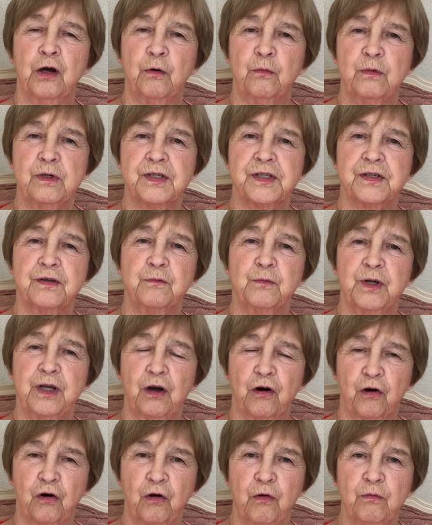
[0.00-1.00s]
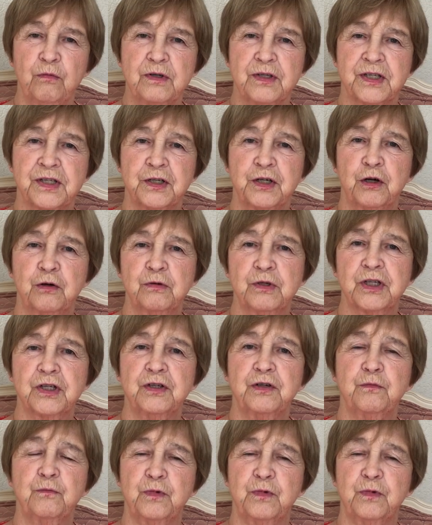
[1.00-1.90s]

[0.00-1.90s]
was that we always noted